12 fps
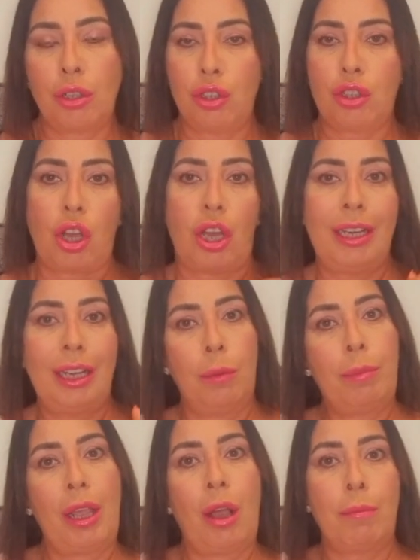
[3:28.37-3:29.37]
I just got a little
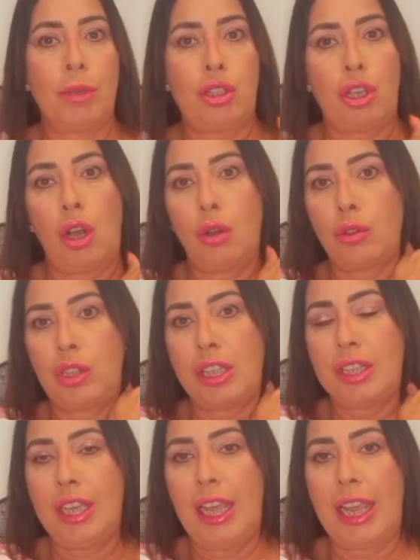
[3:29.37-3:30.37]
bit on my
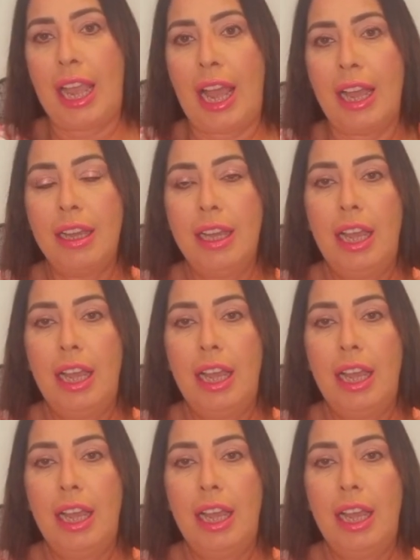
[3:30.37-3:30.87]
shoulders here